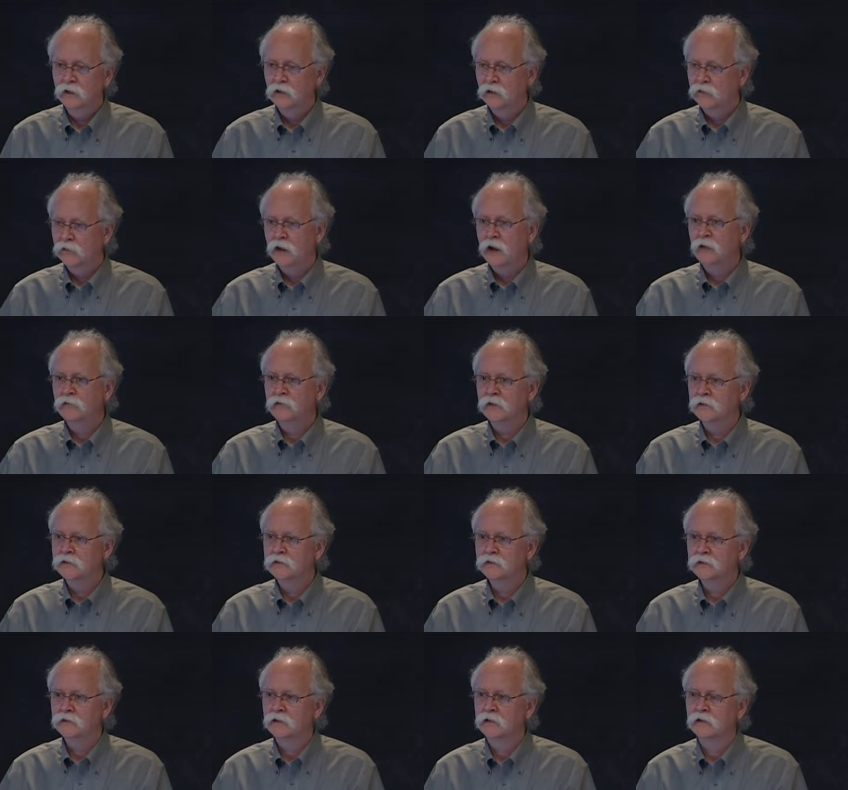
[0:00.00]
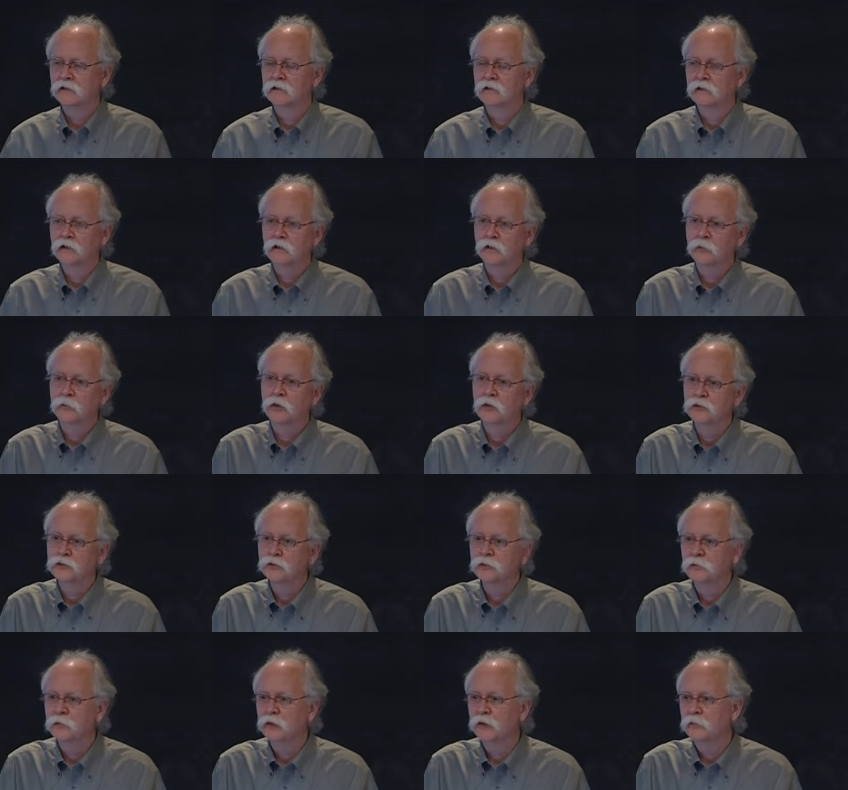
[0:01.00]
the obvious uh, approach
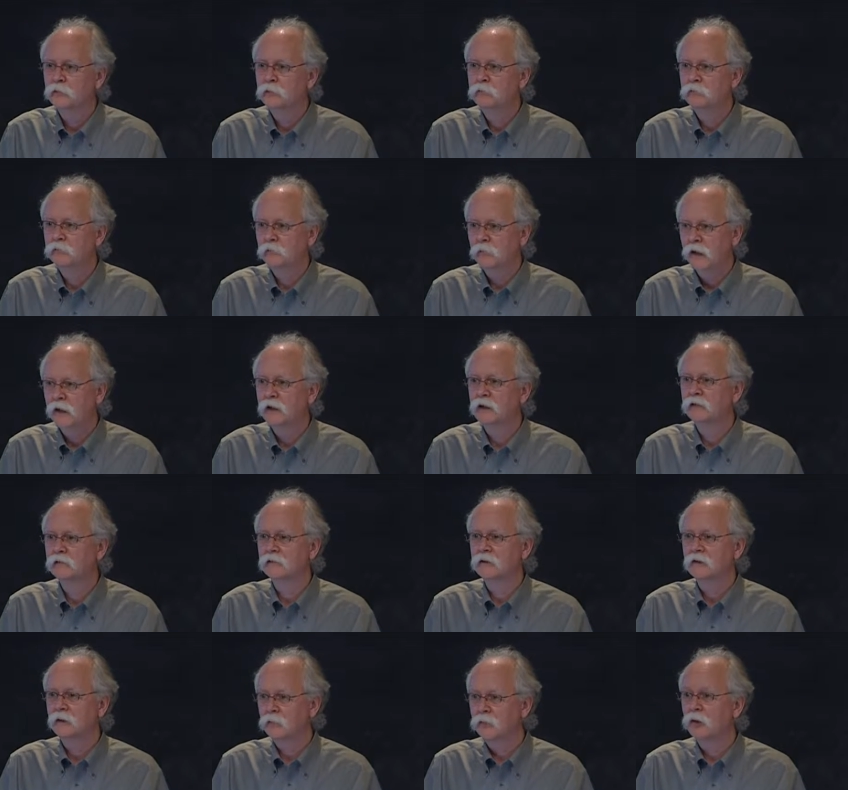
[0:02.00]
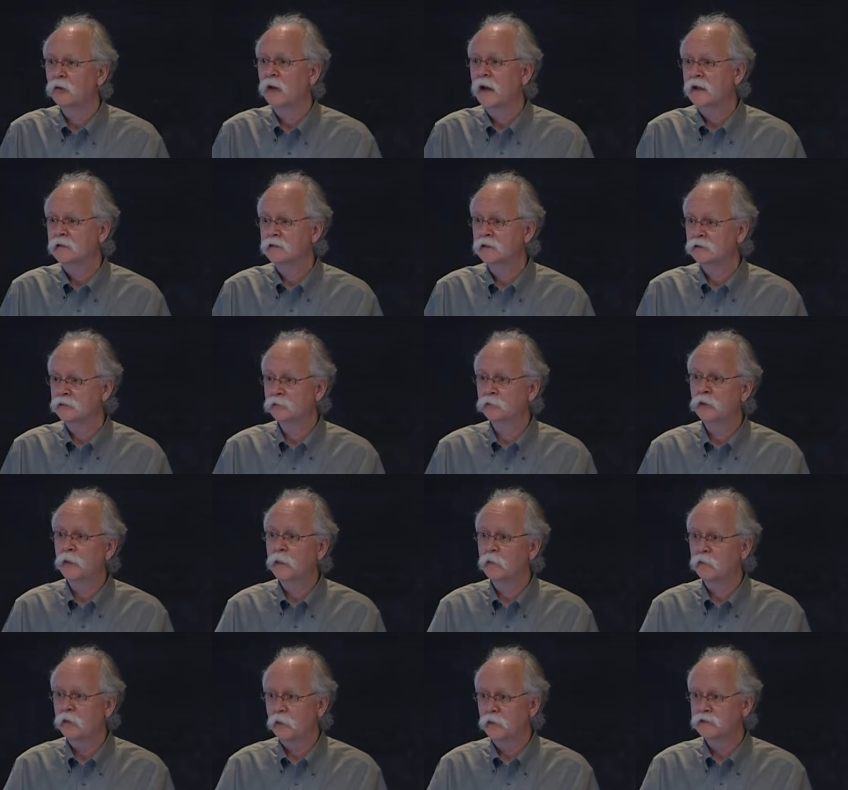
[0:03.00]
would be to make immunoassays and put
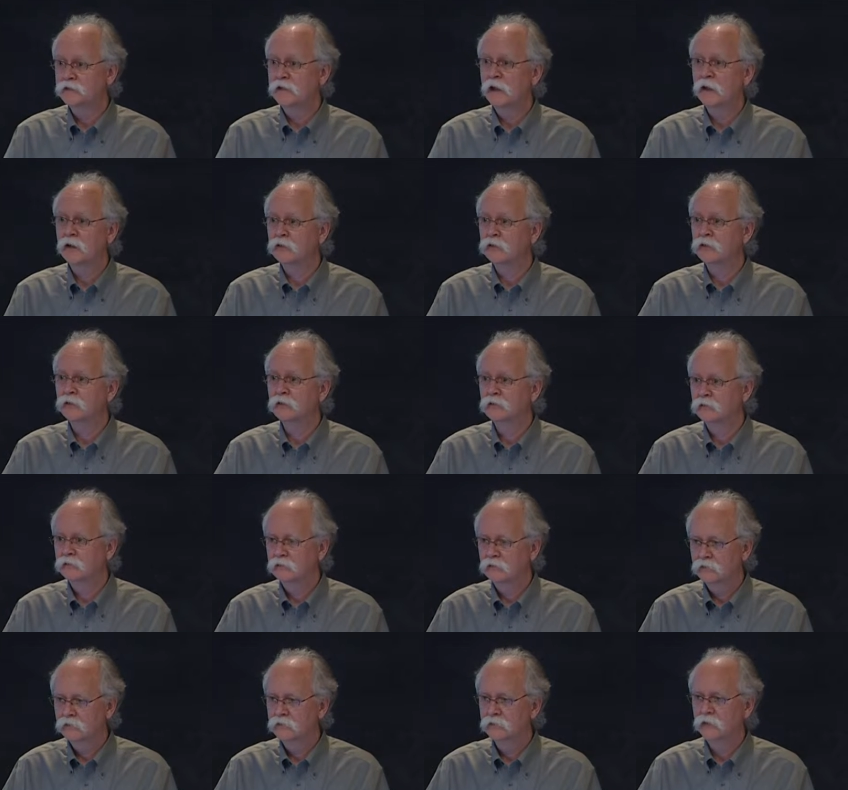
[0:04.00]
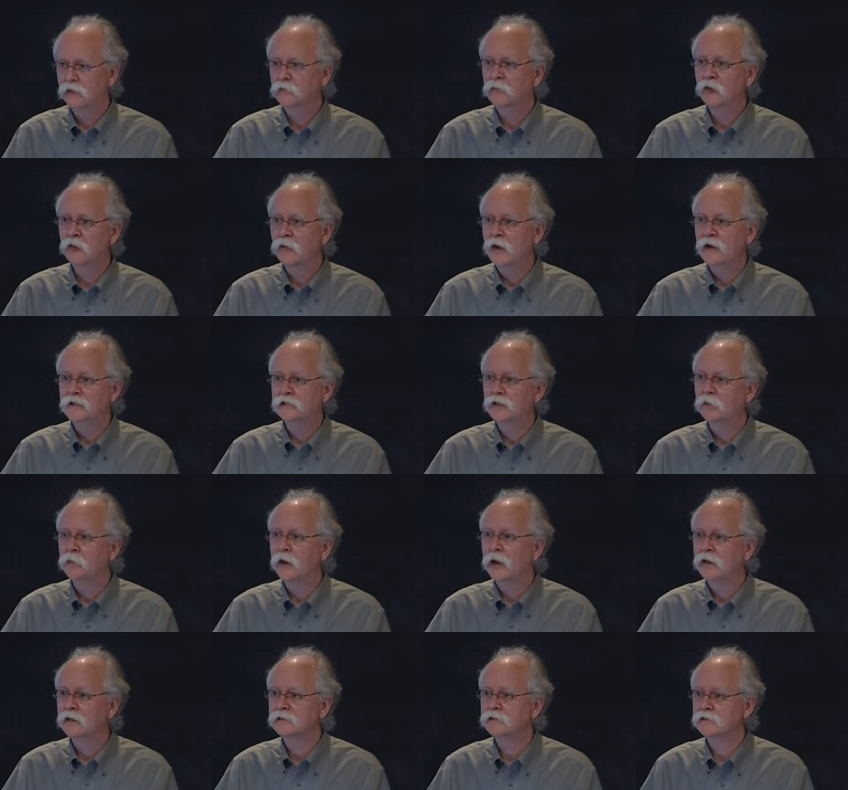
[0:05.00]
them on the standard immunoassay
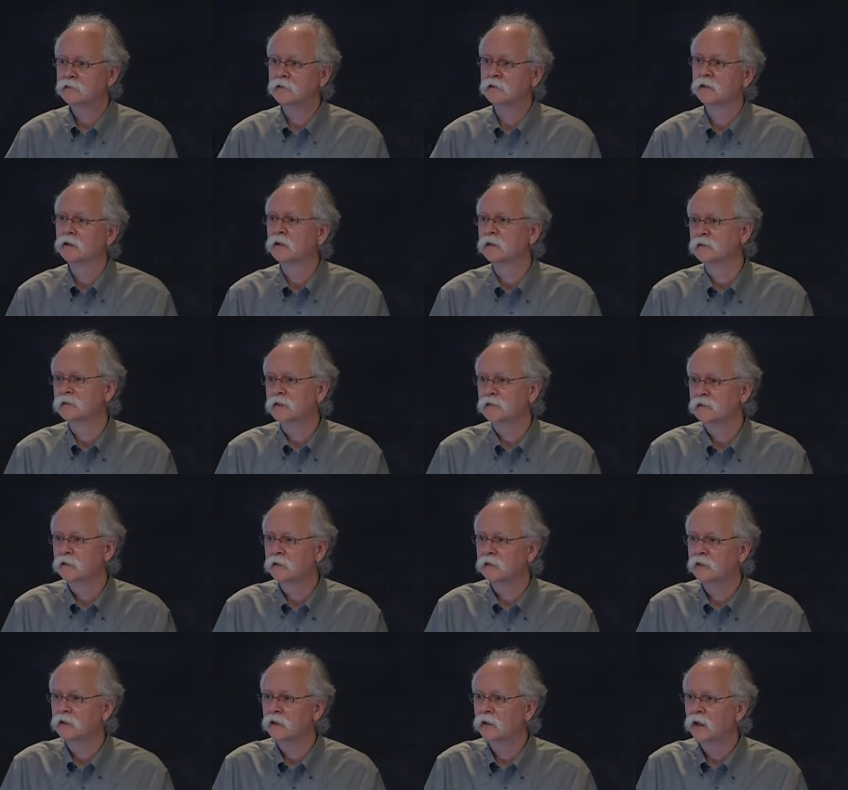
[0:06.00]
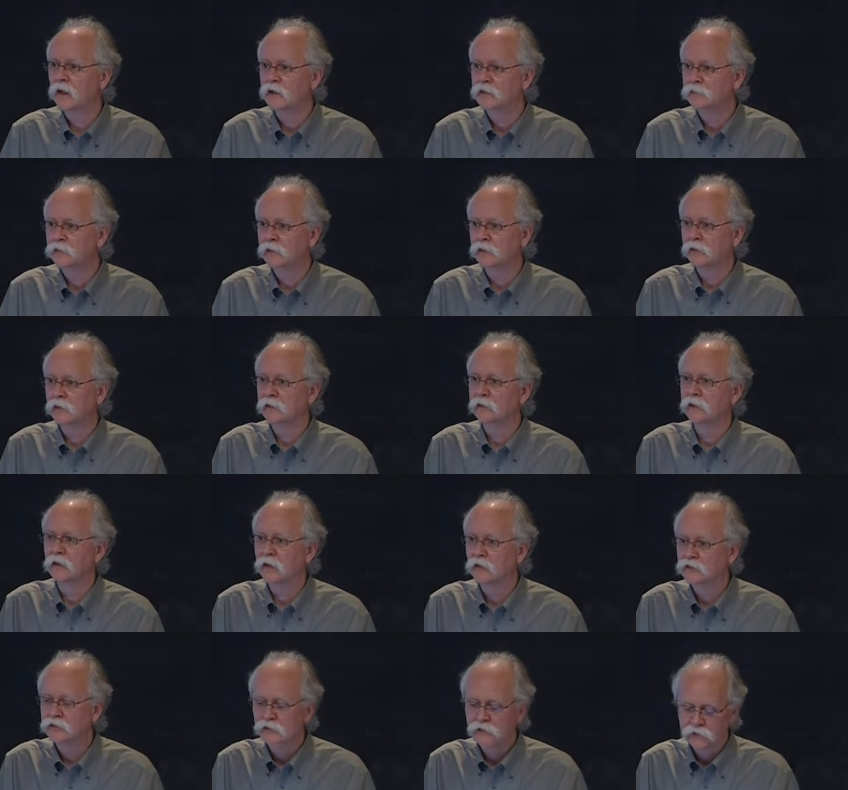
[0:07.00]
boxes that exist in, in hospital and
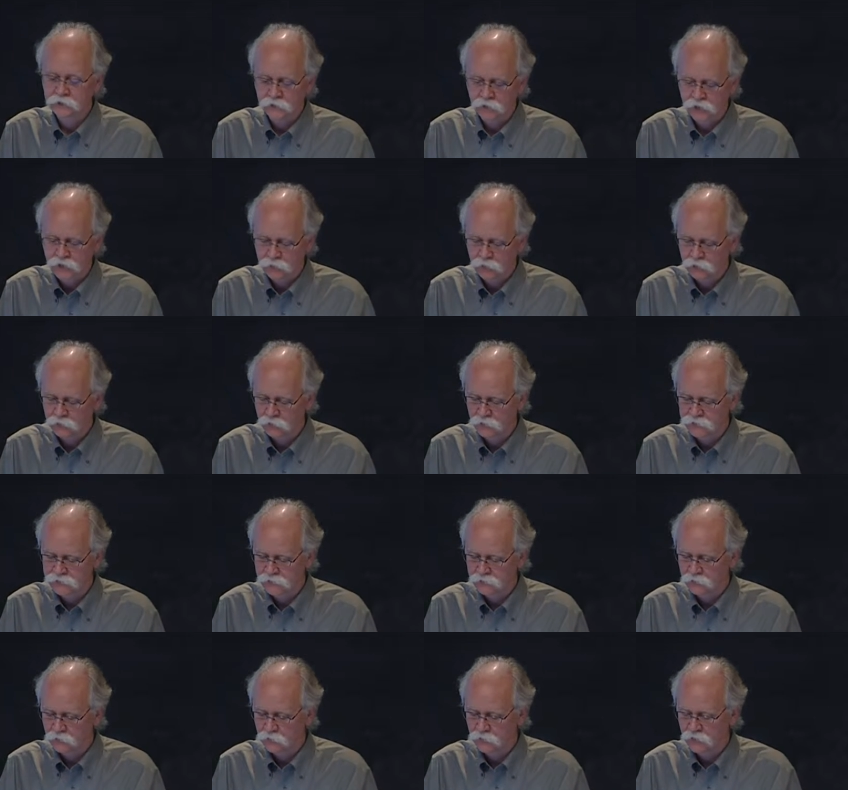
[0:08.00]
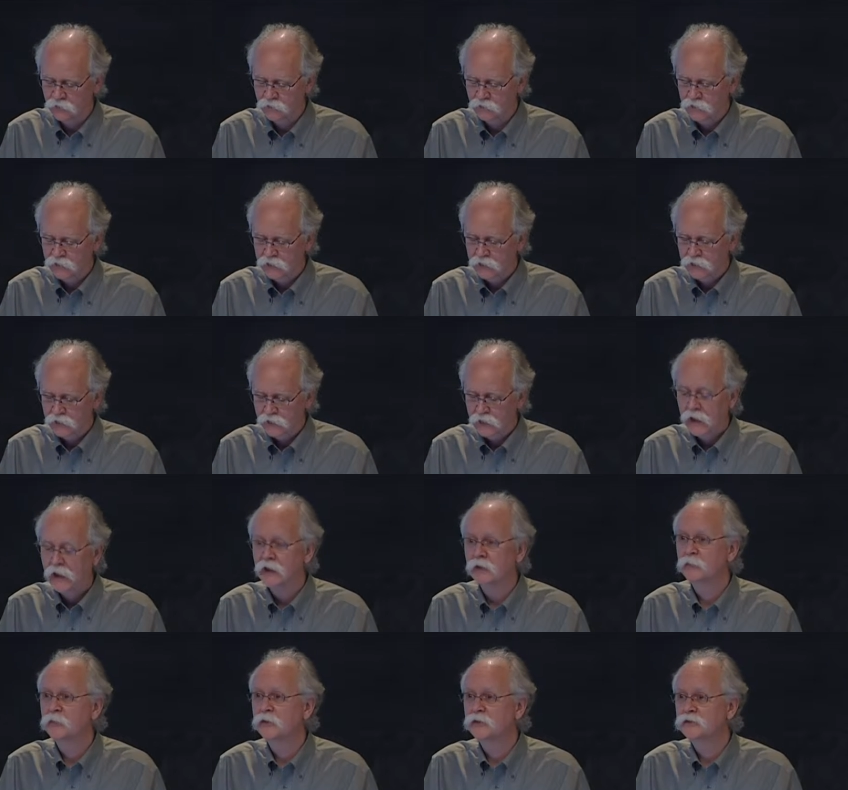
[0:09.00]
large clinical laboratories everywhere
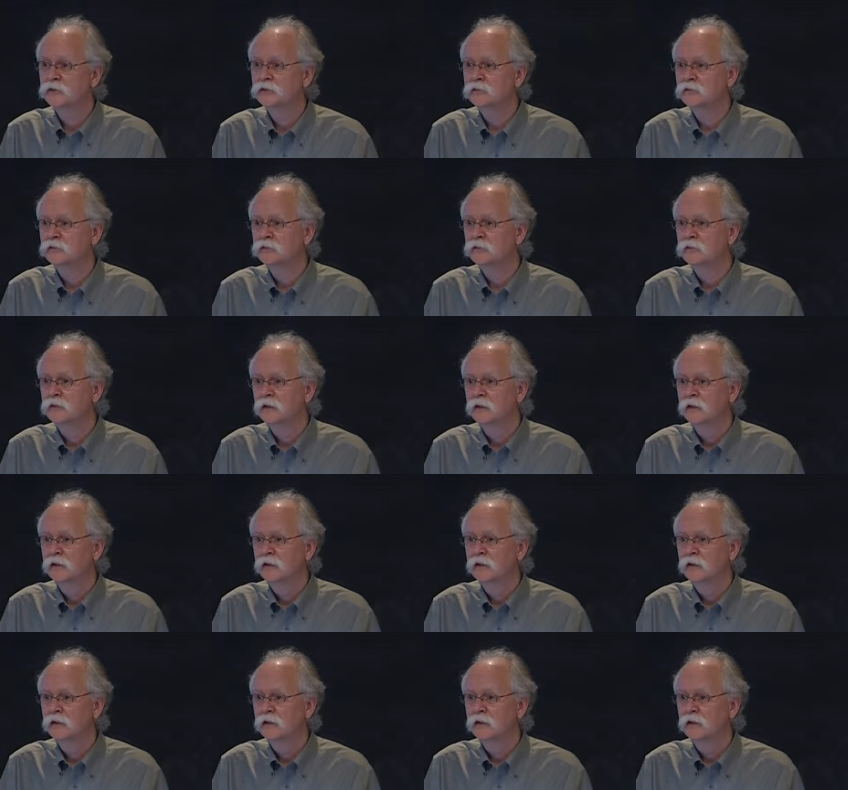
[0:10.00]
and pursue